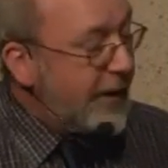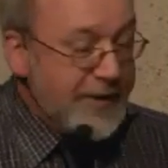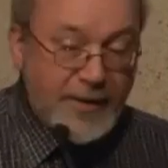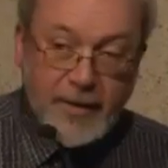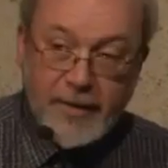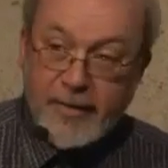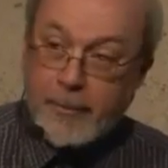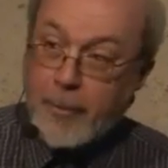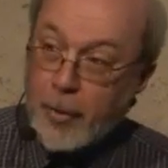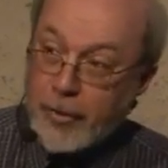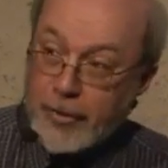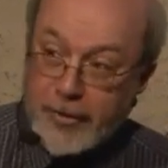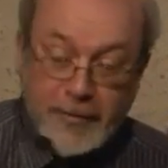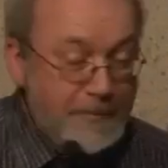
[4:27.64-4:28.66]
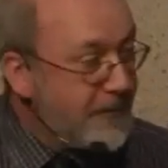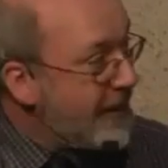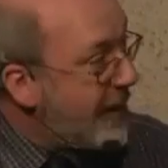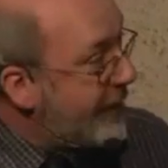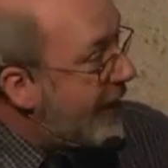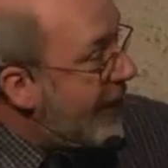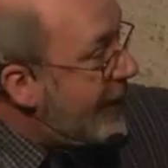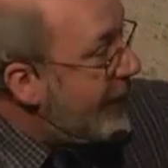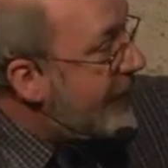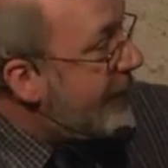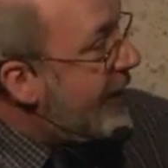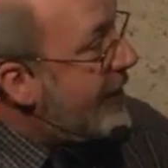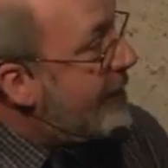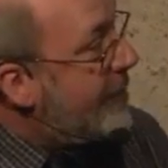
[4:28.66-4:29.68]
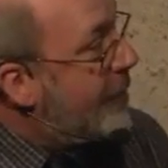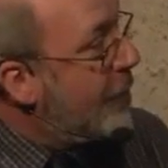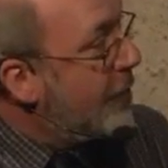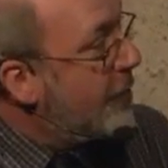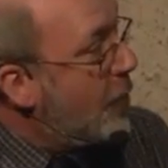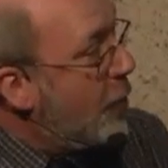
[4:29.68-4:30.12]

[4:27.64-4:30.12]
it the bull. And there you see the bull